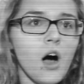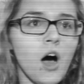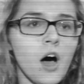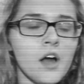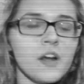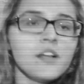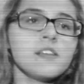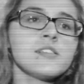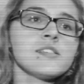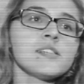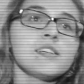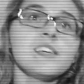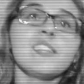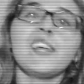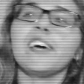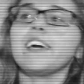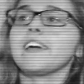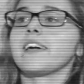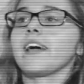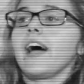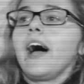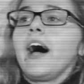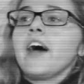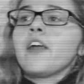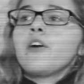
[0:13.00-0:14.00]
honestly, like,
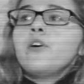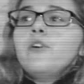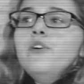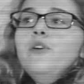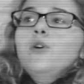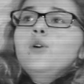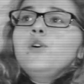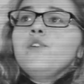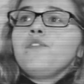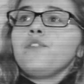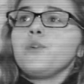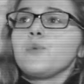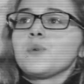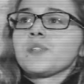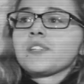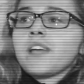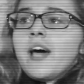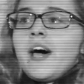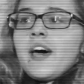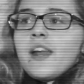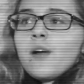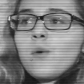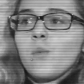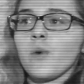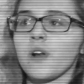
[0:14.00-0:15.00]
I don't know if it was
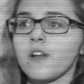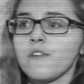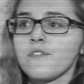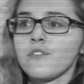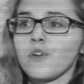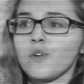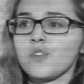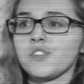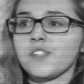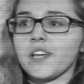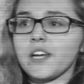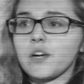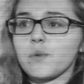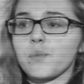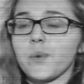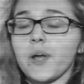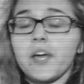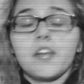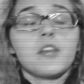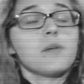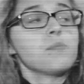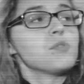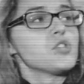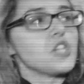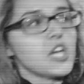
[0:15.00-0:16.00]
kind of one of those, like,
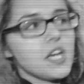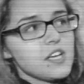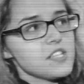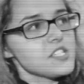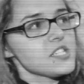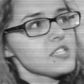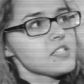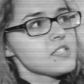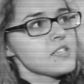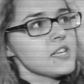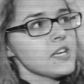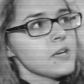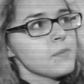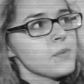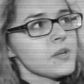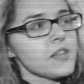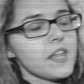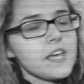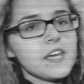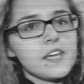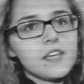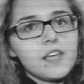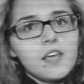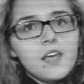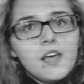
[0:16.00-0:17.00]
random chances thing, but, like,